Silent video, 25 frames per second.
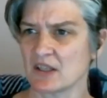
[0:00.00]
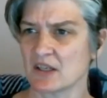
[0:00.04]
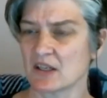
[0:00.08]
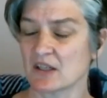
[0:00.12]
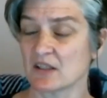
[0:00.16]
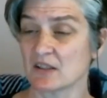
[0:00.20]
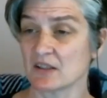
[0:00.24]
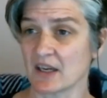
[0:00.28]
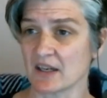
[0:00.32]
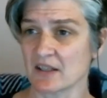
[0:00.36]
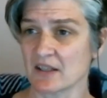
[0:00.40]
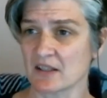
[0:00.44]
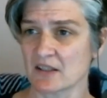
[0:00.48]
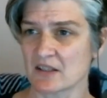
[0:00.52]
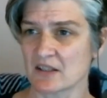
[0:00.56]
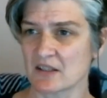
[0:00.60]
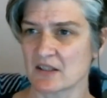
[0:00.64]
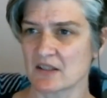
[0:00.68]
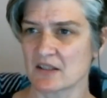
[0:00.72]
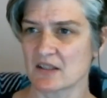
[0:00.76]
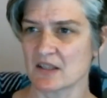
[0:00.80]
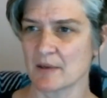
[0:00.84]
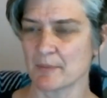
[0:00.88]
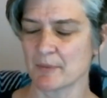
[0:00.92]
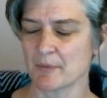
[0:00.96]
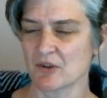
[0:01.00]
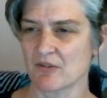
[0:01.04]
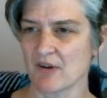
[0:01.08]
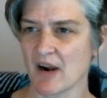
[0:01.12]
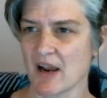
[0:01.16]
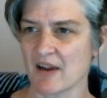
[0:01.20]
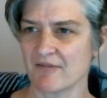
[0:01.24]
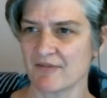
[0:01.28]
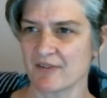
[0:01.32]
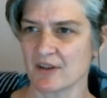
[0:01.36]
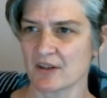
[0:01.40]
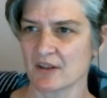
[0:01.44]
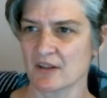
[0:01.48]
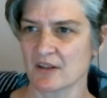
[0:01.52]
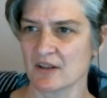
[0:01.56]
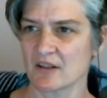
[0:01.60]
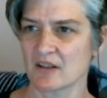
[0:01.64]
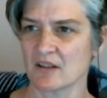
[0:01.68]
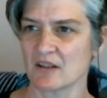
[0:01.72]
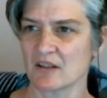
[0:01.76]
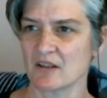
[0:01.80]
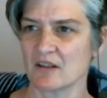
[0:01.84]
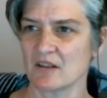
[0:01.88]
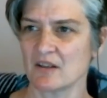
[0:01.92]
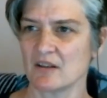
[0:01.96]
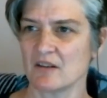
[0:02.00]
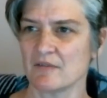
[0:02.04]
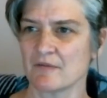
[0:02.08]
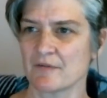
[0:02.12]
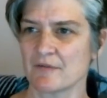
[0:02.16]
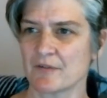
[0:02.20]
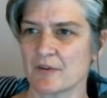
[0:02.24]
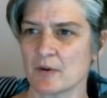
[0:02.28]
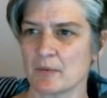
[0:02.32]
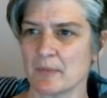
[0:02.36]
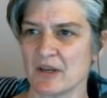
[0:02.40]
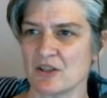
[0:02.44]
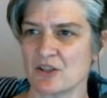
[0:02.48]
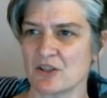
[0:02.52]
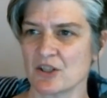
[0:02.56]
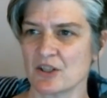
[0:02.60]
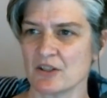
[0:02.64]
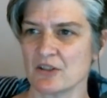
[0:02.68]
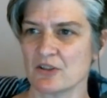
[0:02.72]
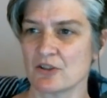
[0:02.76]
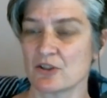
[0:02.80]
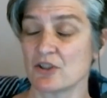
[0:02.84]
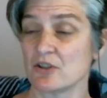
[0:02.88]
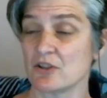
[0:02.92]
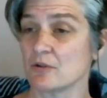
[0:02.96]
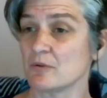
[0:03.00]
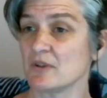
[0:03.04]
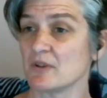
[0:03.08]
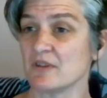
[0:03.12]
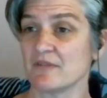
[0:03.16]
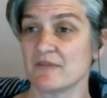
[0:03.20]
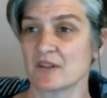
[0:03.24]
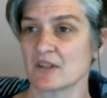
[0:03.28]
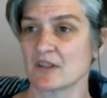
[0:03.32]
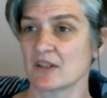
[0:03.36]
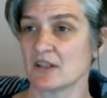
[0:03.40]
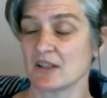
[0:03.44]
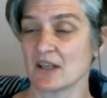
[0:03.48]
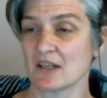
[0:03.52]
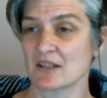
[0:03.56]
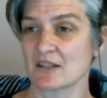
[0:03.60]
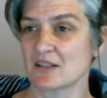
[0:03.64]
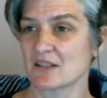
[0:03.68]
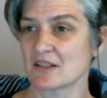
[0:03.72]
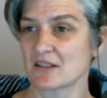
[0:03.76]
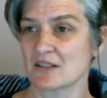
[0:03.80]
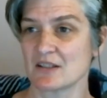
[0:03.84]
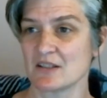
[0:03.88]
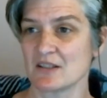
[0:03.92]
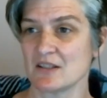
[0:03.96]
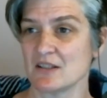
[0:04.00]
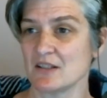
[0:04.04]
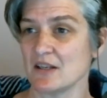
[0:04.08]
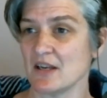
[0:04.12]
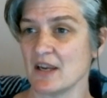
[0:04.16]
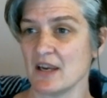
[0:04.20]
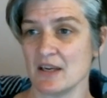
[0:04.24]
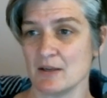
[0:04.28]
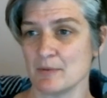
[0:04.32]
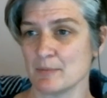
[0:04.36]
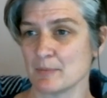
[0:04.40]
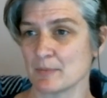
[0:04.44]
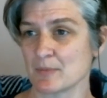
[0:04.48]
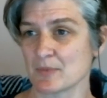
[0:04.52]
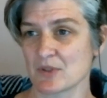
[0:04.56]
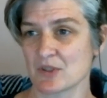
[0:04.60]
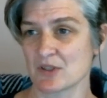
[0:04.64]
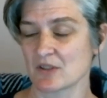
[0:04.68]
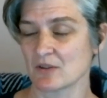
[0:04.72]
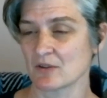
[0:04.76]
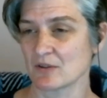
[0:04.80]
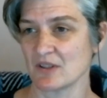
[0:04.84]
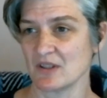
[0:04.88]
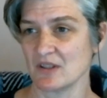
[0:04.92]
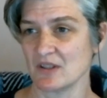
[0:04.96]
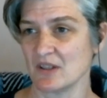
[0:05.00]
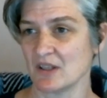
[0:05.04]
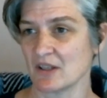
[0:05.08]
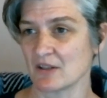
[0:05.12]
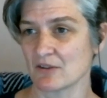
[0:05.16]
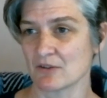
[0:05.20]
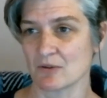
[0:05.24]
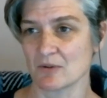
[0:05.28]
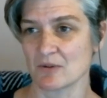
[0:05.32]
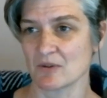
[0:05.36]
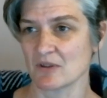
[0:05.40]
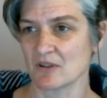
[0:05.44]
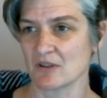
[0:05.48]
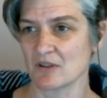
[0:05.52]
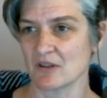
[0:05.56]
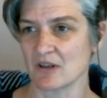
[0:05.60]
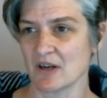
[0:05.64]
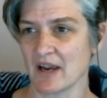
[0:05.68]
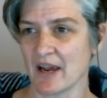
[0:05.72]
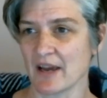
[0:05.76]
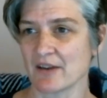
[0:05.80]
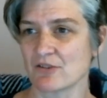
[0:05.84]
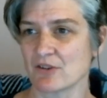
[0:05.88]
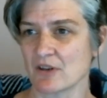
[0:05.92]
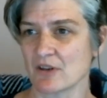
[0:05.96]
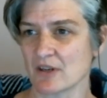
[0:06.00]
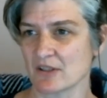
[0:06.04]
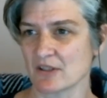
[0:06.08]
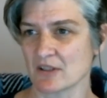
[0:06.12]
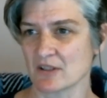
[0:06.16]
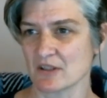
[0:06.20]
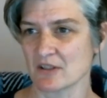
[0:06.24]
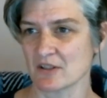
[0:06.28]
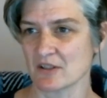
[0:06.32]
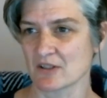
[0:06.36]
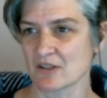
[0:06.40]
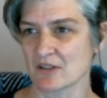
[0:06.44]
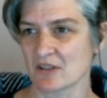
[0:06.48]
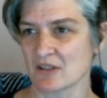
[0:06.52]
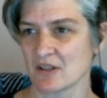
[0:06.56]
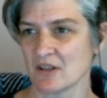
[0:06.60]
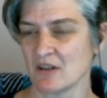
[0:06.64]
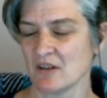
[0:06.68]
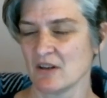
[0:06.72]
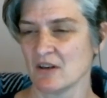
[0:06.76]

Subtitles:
collect demographic information? Do you even collect names and/or addresses?